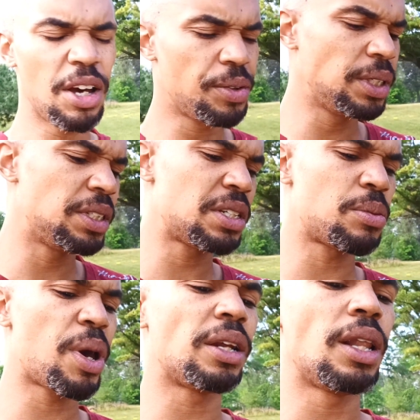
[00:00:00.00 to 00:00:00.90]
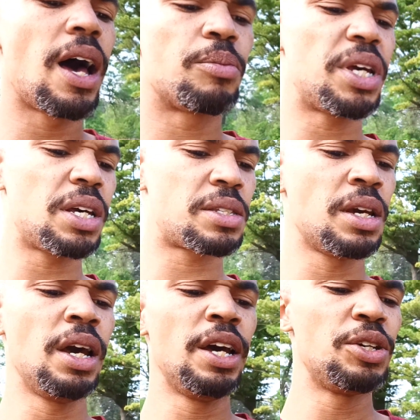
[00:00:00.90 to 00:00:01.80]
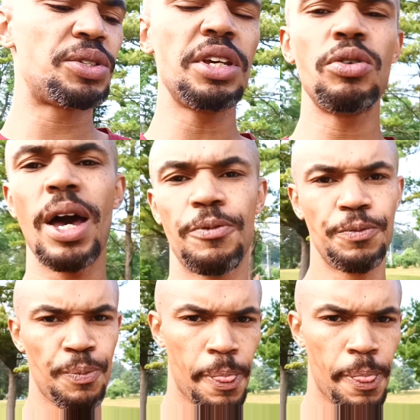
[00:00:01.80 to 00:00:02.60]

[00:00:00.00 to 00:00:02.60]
definitely dissipate a lot, because you see, you have